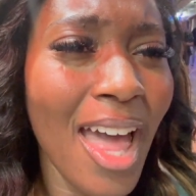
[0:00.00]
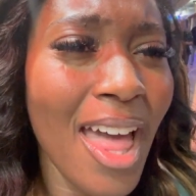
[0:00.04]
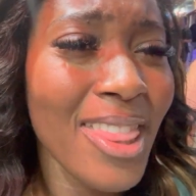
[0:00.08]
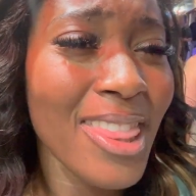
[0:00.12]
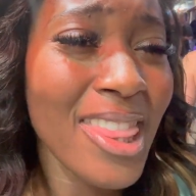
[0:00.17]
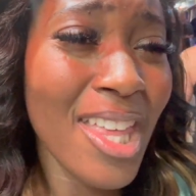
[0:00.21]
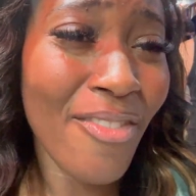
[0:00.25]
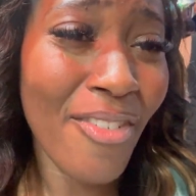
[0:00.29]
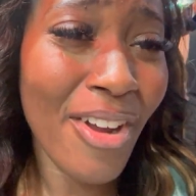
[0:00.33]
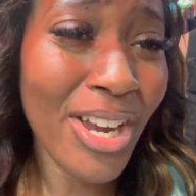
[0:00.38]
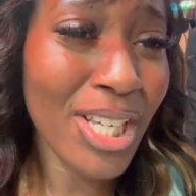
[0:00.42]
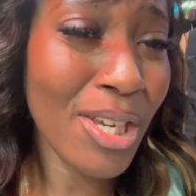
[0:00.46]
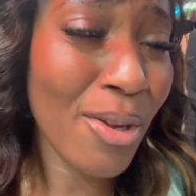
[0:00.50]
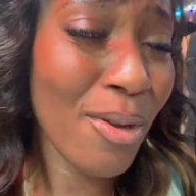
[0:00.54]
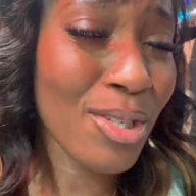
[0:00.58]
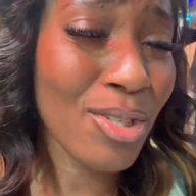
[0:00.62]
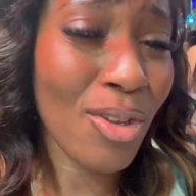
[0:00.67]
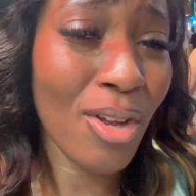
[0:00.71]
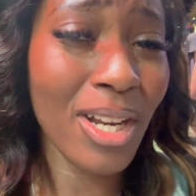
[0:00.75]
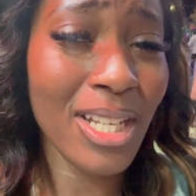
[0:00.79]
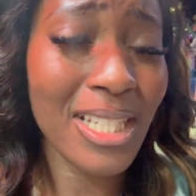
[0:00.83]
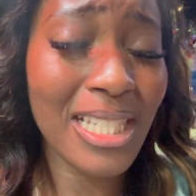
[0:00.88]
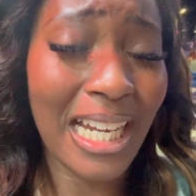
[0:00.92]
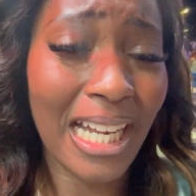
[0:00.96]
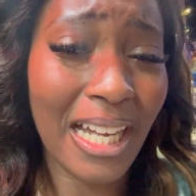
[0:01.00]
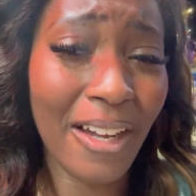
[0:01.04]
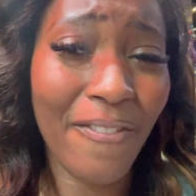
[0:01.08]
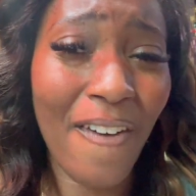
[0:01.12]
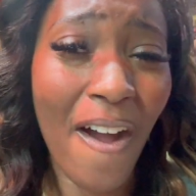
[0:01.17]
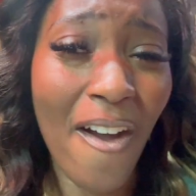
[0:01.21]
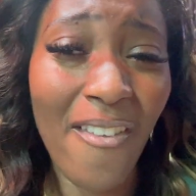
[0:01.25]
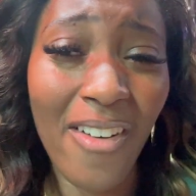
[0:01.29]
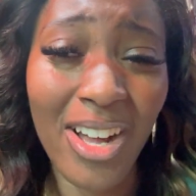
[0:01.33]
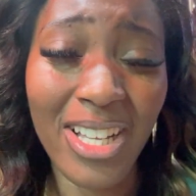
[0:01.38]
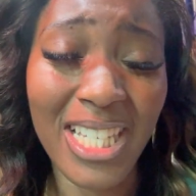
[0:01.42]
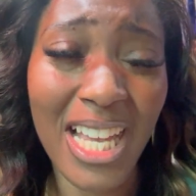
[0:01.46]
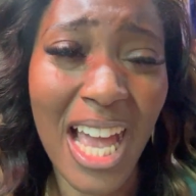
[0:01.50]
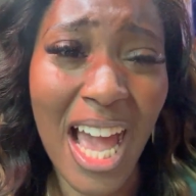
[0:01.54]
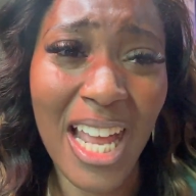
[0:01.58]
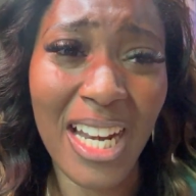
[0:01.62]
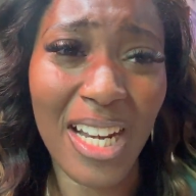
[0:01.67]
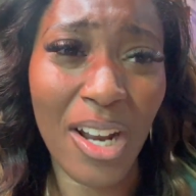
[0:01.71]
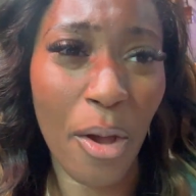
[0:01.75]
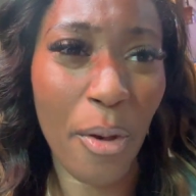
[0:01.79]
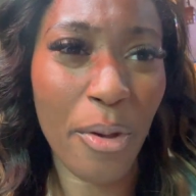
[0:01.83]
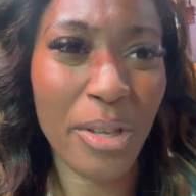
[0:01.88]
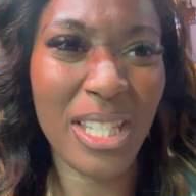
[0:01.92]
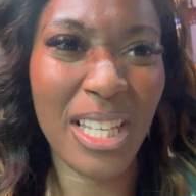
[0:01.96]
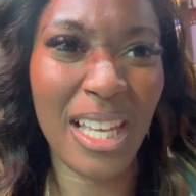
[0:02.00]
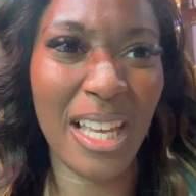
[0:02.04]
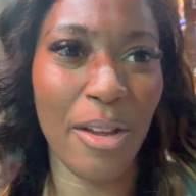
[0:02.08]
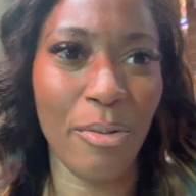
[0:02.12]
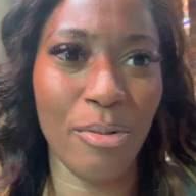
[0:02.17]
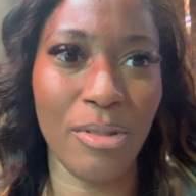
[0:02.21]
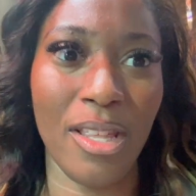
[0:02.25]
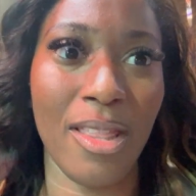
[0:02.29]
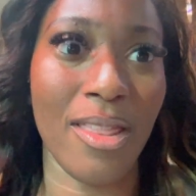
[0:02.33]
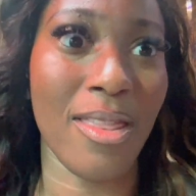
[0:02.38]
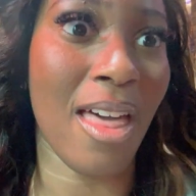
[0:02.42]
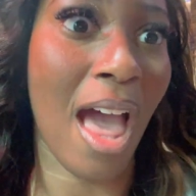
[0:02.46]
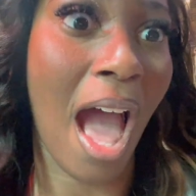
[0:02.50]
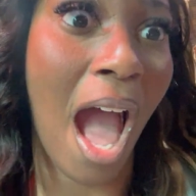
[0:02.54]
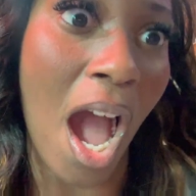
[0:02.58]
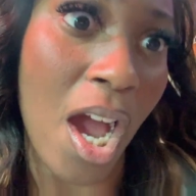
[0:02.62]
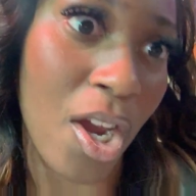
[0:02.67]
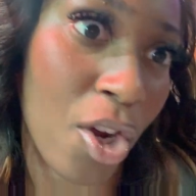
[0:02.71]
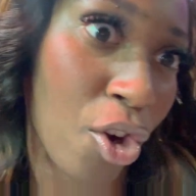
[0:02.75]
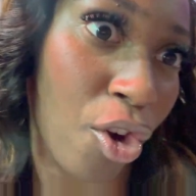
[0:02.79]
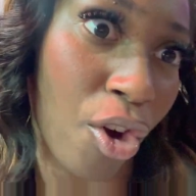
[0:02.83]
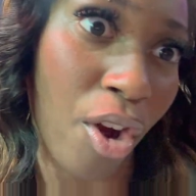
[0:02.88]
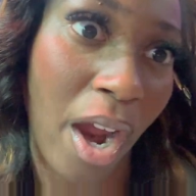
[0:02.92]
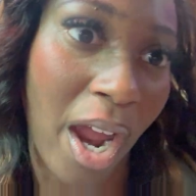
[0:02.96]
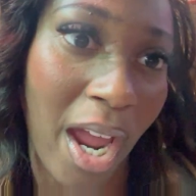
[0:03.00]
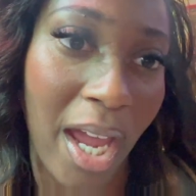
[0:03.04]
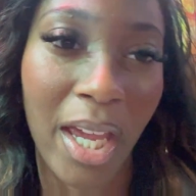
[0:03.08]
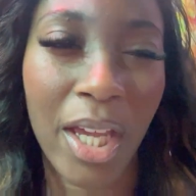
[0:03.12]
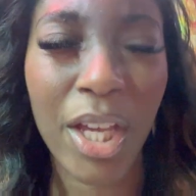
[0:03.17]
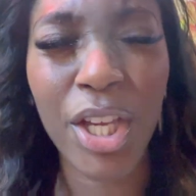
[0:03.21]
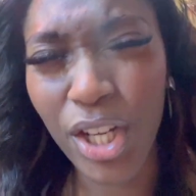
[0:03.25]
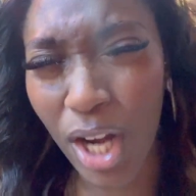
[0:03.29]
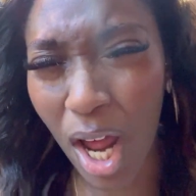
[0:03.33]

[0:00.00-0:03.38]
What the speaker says: The restaurant was honestly like a 5 out of 10. Like, it wasn't that great, you know